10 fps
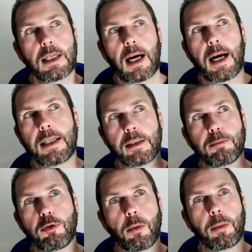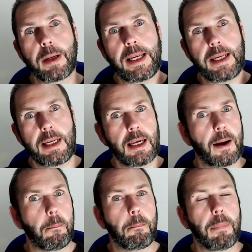and probably
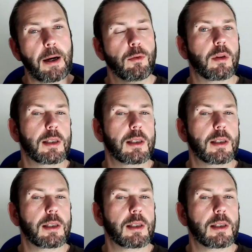about the